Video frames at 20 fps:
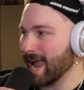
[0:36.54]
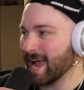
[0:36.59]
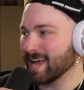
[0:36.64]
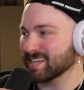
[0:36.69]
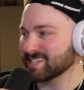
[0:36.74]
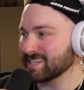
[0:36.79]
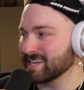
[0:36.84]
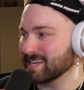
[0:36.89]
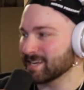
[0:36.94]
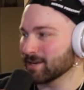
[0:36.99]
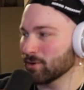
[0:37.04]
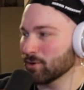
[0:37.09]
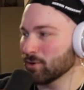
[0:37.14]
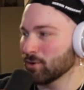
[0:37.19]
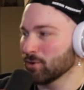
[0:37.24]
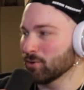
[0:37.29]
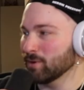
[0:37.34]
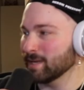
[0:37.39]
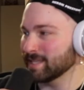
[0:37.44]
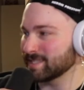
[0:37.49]
asking
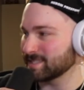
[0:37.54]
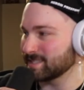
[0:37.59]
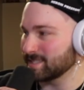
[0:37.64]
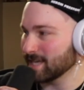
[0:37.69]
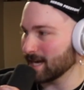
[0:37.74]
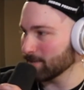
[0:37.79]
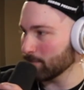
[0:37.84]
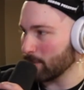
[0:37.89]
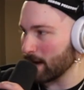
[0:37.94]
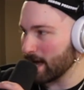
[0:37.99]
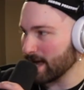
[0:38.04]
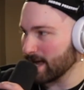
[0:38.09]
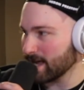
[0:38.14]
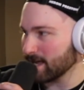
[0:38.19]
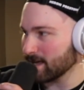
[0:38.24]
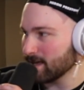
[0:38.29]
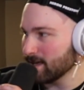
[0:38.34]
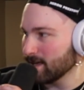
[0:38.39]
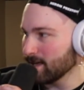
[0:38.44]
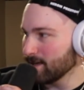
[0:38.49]
who it's done
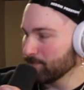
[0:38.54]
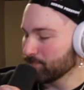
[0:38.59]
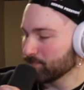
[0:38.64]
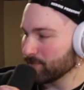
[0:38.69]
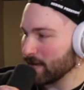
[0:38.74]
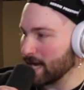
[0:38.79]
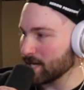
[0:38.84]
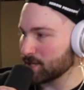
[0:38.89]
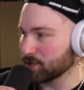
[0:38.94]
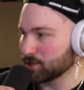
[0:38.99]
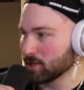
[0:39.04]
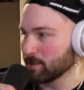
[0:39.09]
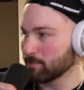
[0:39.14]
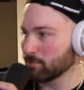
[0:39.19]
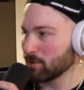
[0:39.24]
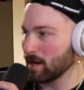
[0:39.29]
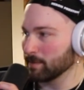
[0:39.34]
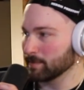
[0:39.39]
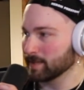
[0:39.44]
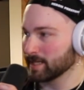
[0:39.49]
by. I should
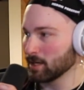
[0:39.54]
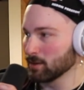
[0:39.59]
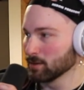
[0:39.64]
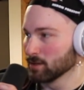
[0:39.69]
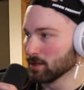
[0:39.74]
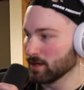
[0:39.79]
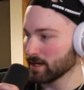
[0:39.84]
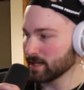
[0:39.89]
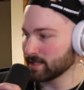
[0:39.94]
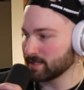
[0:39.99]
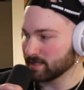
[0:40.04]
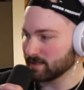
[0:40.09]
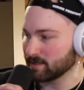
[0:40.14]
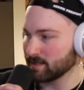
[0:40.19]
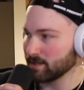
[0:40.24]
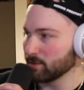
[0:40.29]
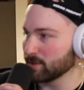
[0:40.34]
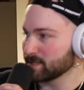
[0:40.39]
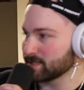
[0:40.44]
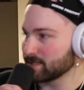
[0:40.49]
probably go look to
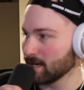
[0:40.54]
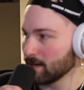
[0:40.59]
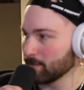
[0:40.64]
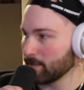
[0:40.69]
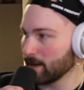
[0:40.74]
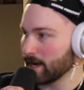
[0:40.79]
see who it's done